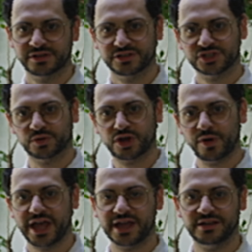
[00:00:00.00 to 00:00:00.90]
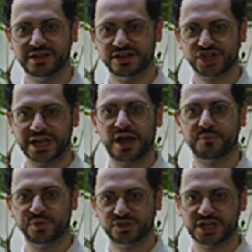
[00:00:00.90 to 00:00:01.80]
So go ahead and check out
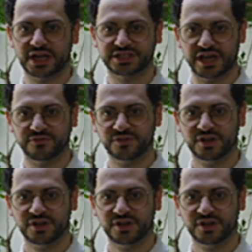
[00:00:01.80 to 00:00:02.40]
Boot.dev,